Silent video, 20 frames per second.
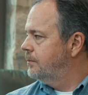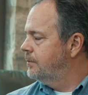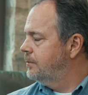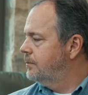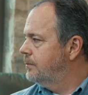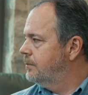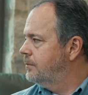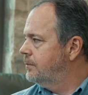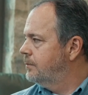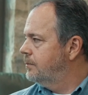
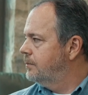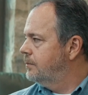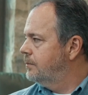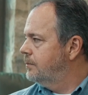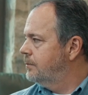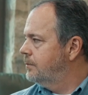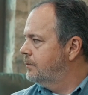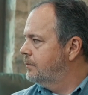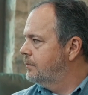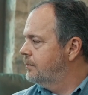
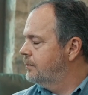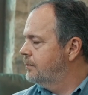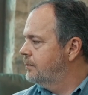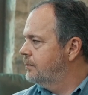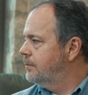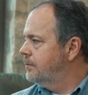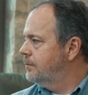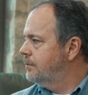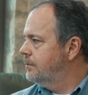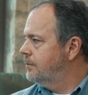
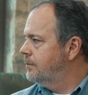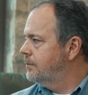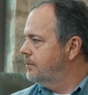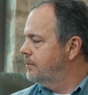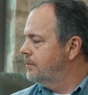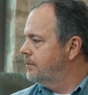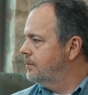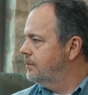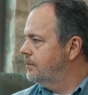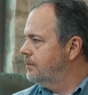
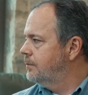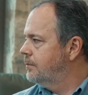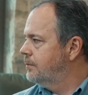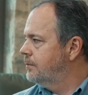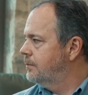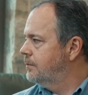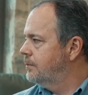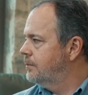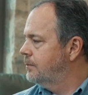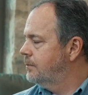
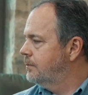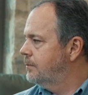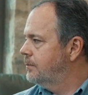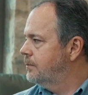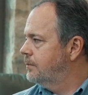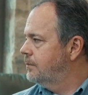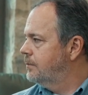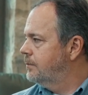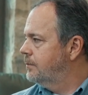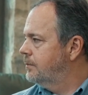
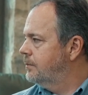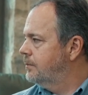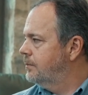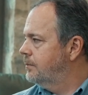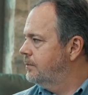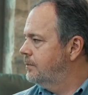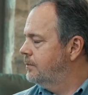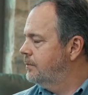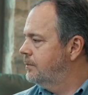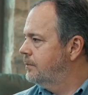
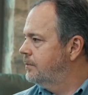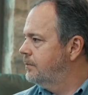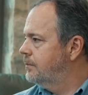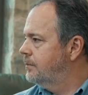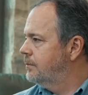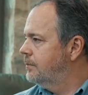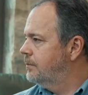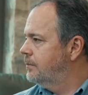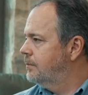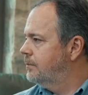
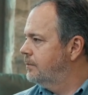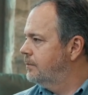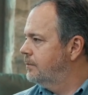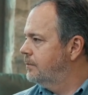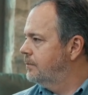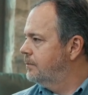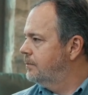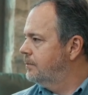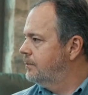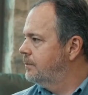
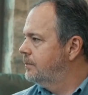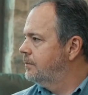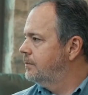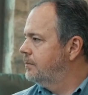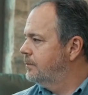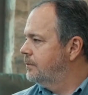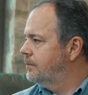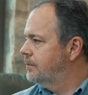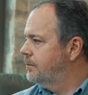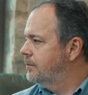
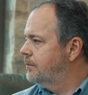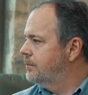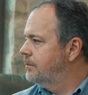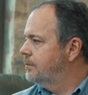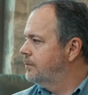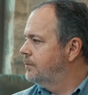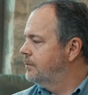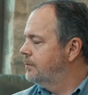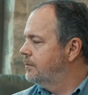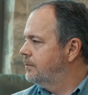[no speech]